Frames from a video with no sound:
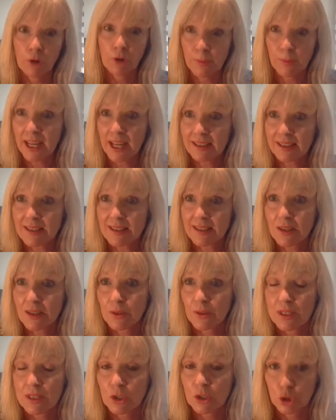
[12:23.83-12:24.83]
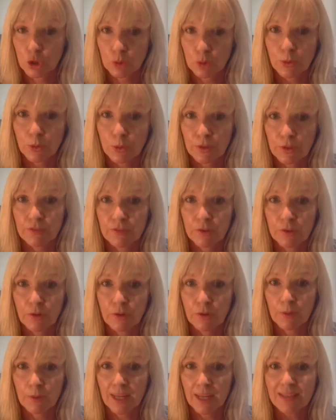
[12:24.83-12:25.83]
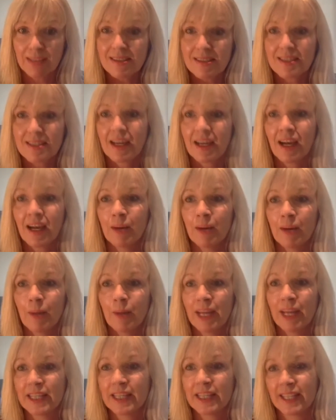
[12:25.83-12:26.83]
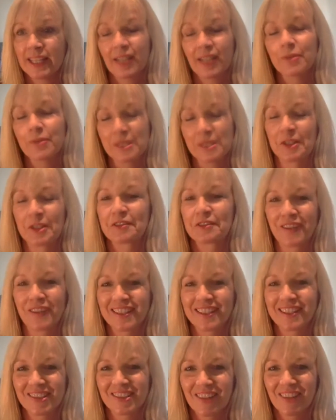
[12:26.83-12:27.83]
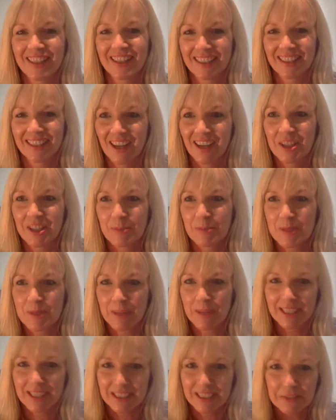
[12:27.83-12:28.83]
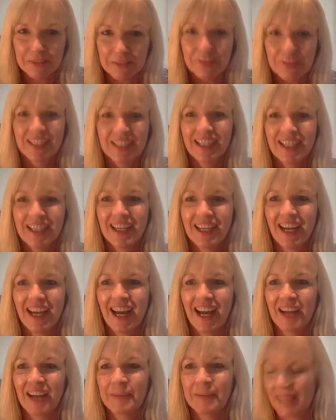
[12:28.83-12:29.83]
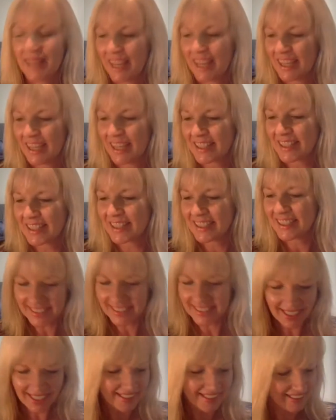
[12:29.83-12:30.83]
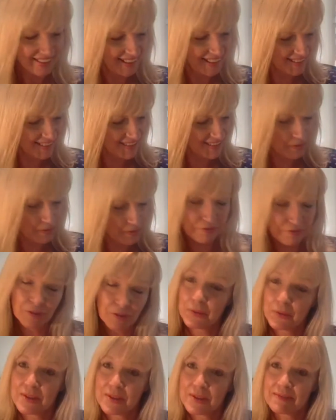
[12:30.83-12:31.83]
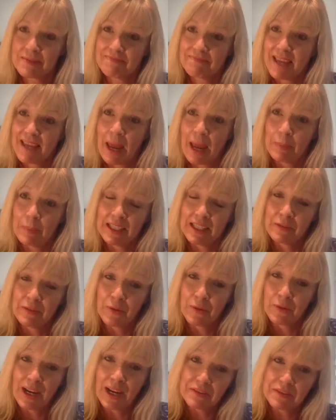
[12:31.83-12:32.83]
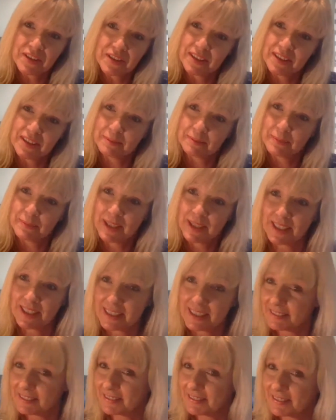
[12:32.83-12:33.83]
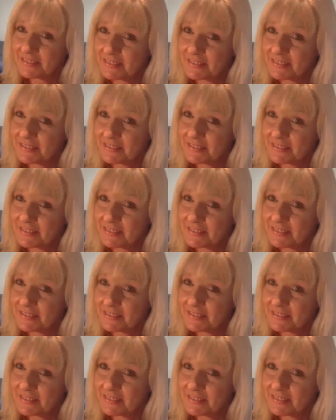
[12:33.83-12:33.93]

romance, so it's a dual point of view romance. And again, it was a lot of fun to write the guy's perspective. And of course, happily ever after. But